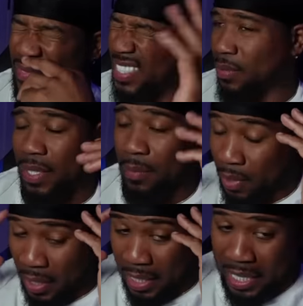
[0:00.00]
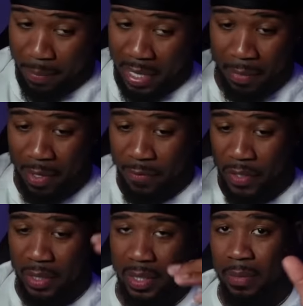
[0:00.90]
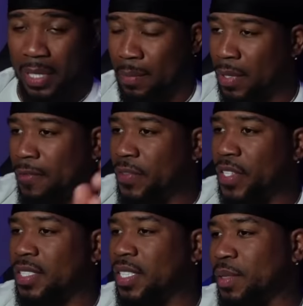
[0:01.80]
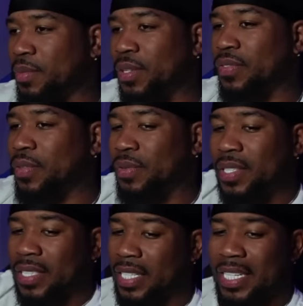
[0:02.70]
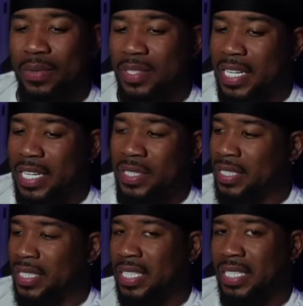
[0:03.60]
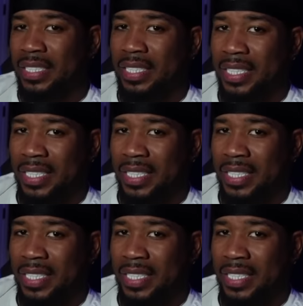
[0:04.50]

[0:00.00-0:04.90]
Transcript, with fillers: Anyway, bro, he got my, I'm all fucked up. I'm all fucked up, bro. For real, though. That was that was insane.